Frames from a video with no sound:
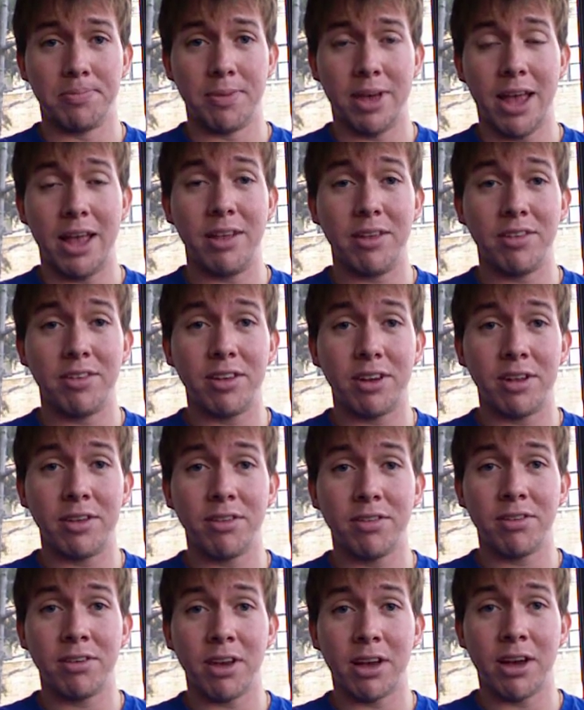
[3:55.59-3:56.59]

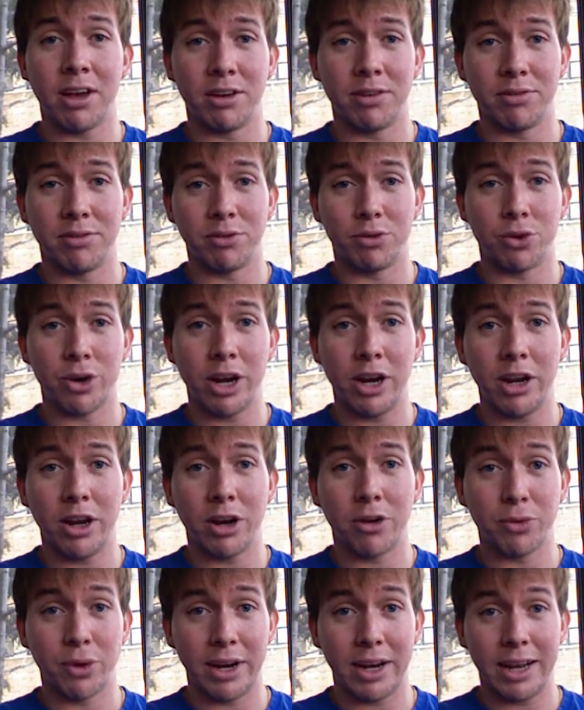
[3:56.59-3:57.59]
incidence of
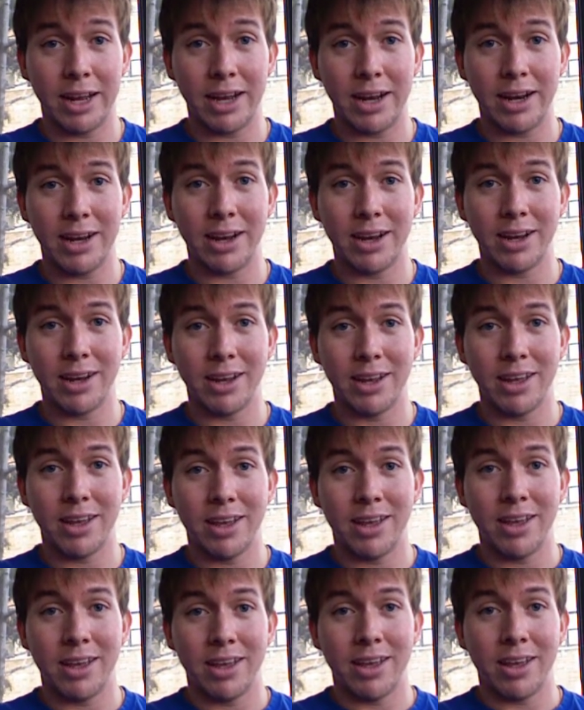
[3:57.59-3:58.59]
radon related
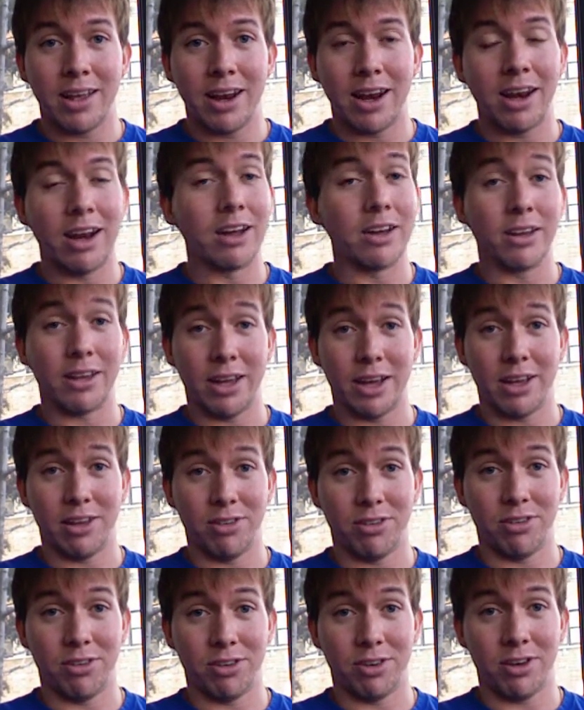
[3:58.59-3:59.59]
lung
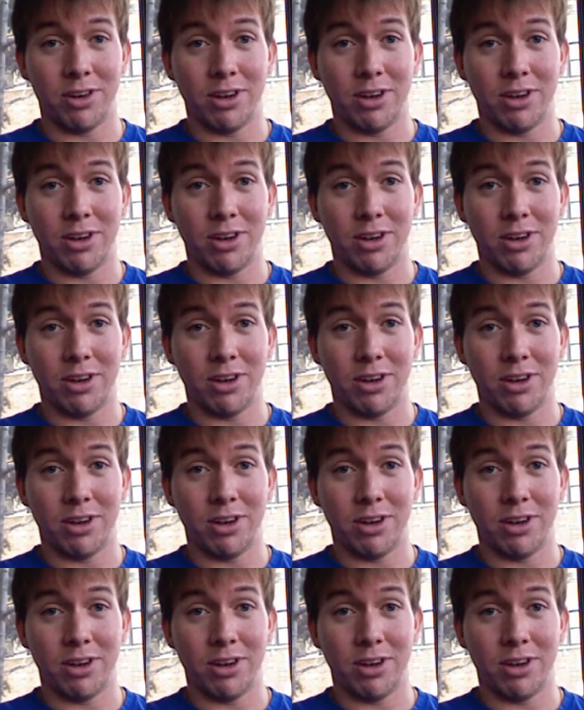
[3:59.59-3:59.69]
cancer